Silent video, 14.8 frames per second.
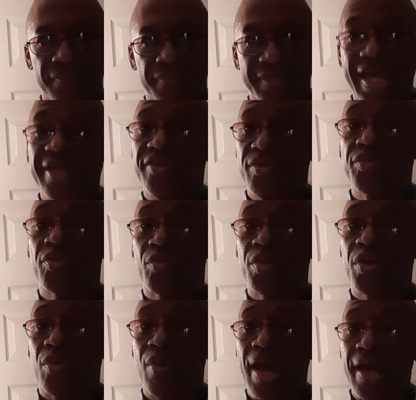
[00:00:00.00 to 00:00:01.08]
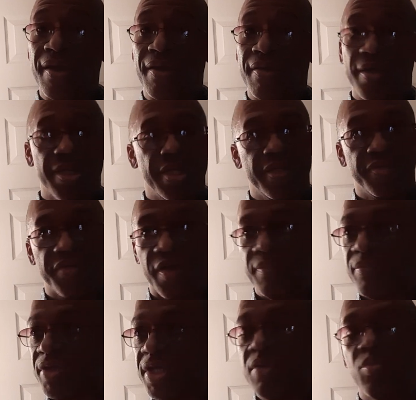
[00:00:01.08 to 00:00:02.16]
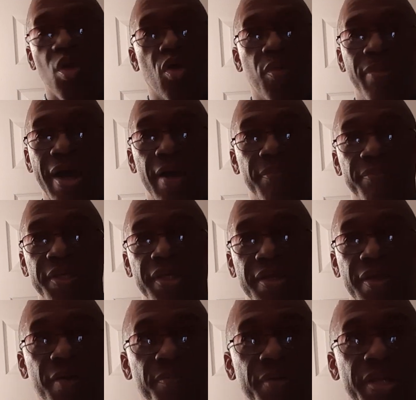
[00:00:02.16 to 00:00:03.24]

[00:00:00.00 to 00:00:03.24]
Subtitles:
That dude's a real writer. He's up. He wrote about being up